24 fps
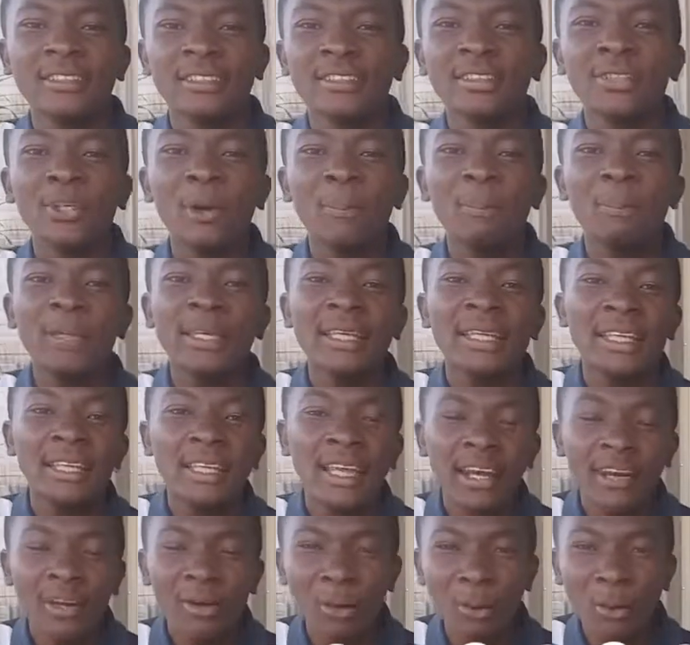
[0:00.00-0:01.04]
your
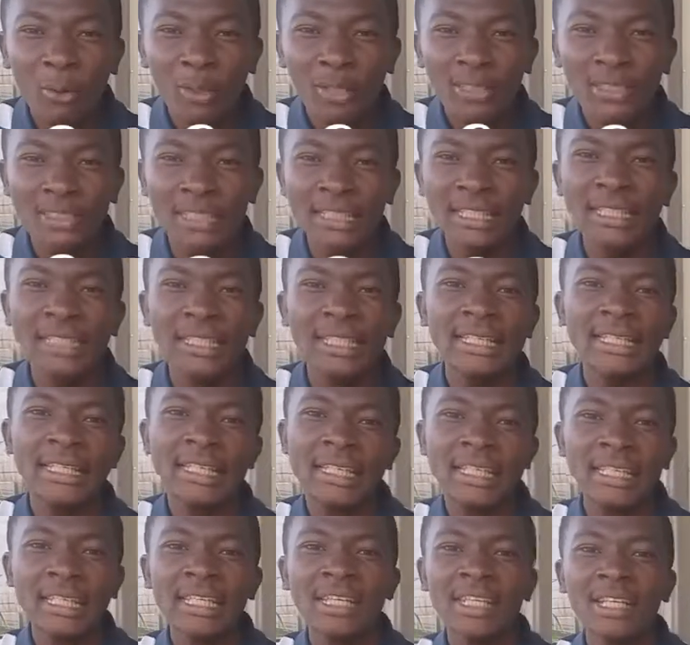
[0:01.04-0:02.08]
beginner chords in the
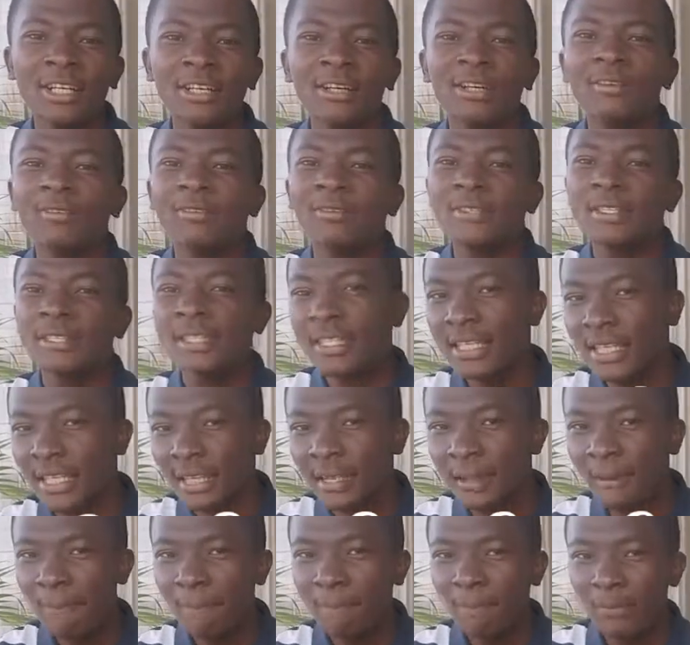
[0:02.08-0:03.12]
key of
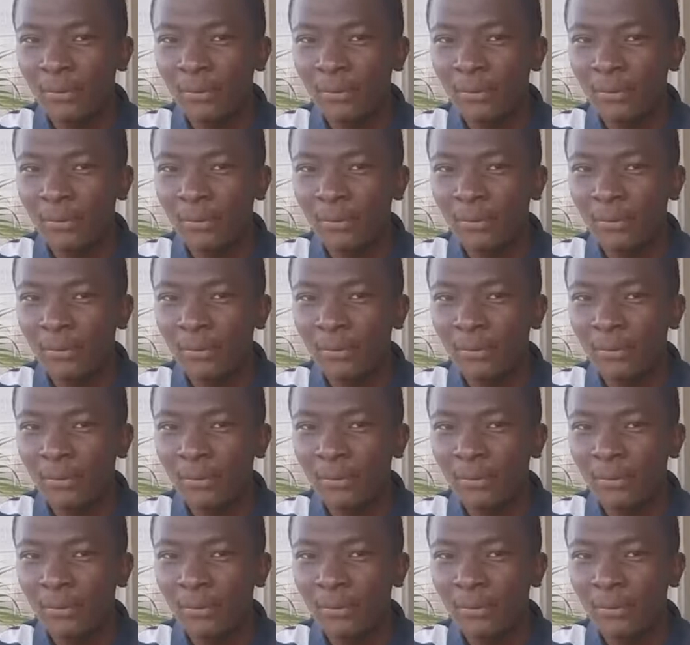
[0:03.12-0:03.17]
C.